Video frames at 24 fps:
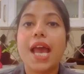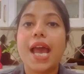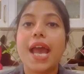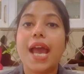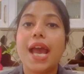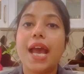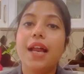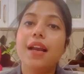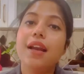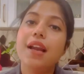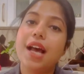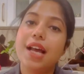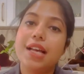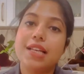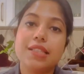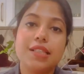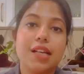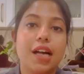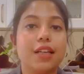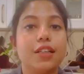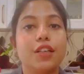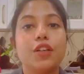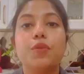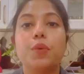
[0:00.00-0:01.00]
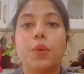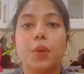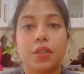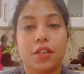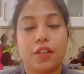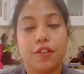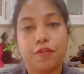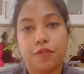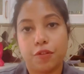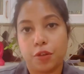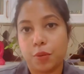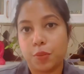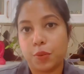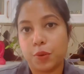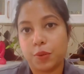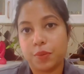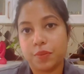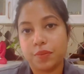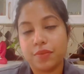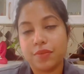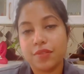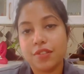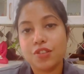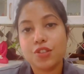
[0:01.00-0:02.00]
and I started working from
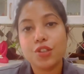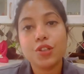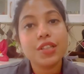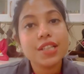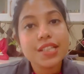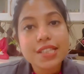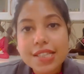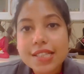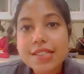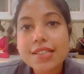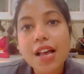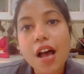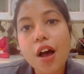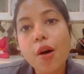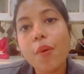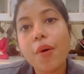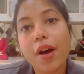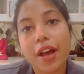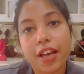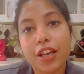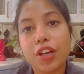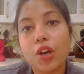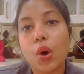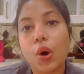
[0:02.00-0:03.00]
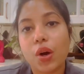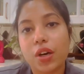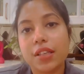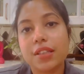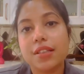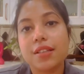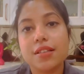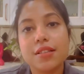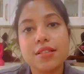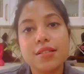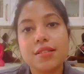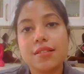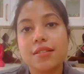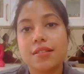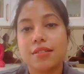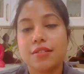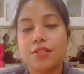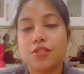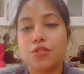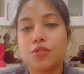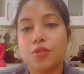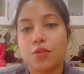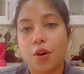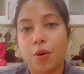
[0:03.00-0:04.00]
home. So this is how I got this
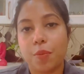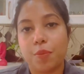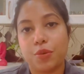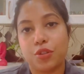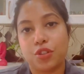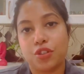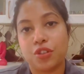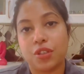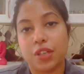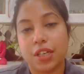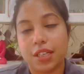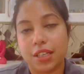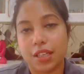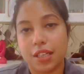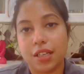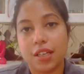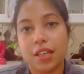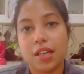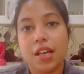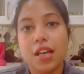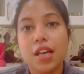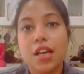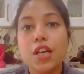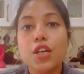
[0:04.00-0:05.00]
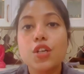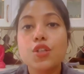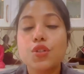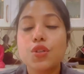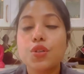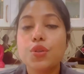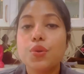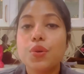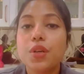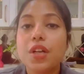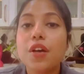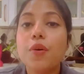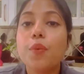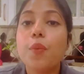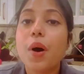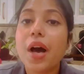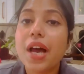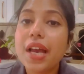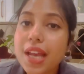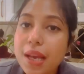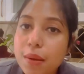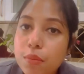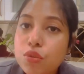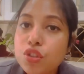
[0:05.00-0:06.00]
opportunity. So today why
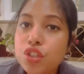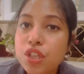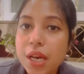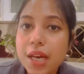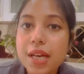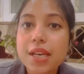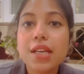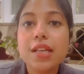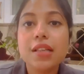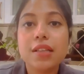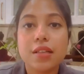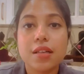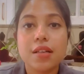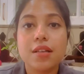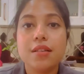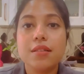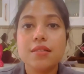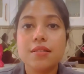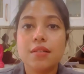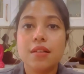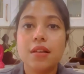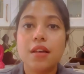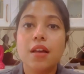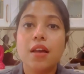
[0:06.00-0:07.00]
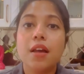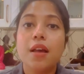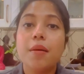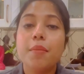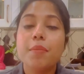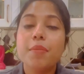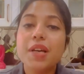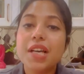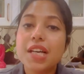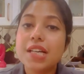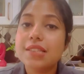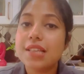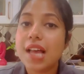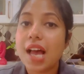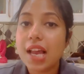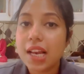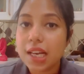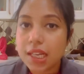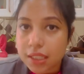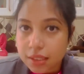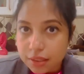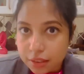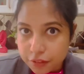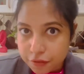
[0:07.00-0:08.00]
I'm sharing this, because I
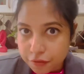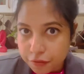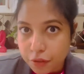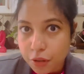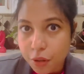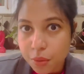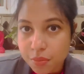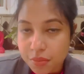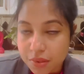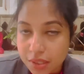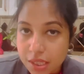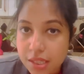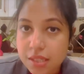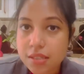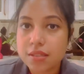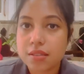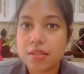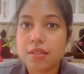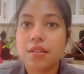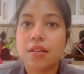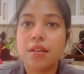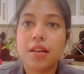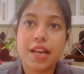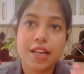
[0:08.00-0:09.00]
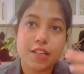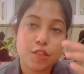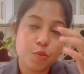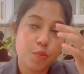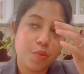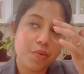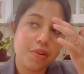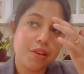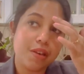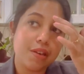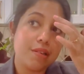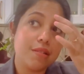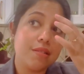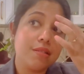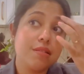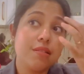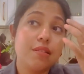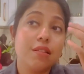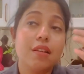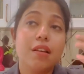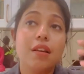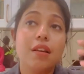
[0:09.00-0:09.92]
learned from this experience